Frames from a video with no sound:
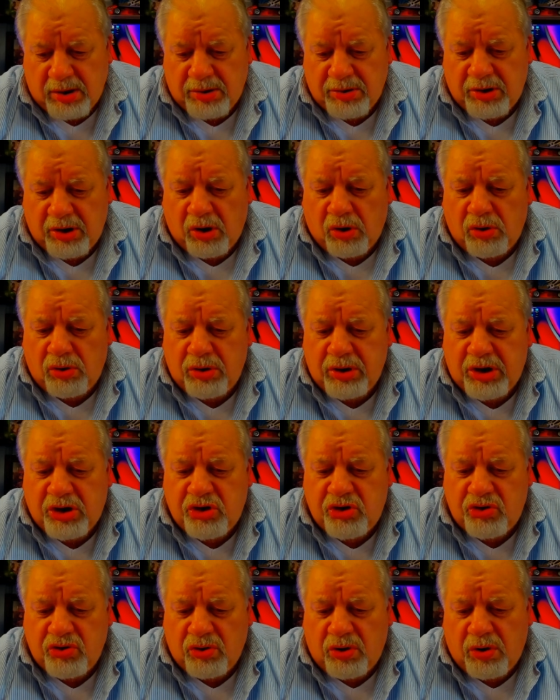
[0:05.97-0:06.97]
The only
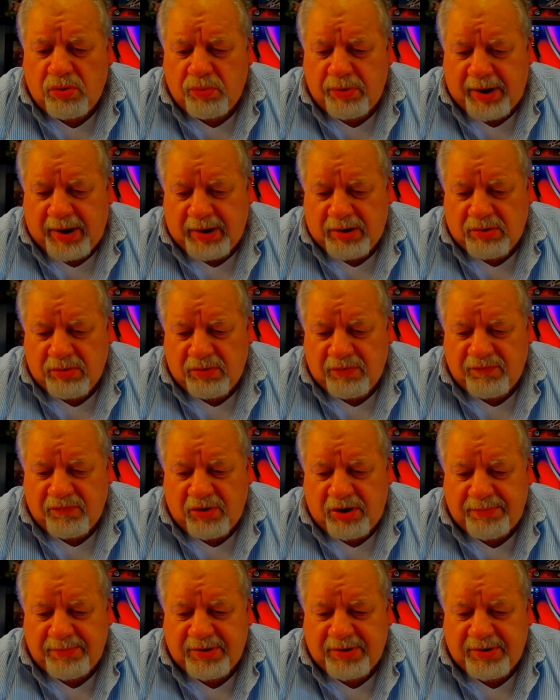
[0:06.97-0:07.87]
sure way to avoid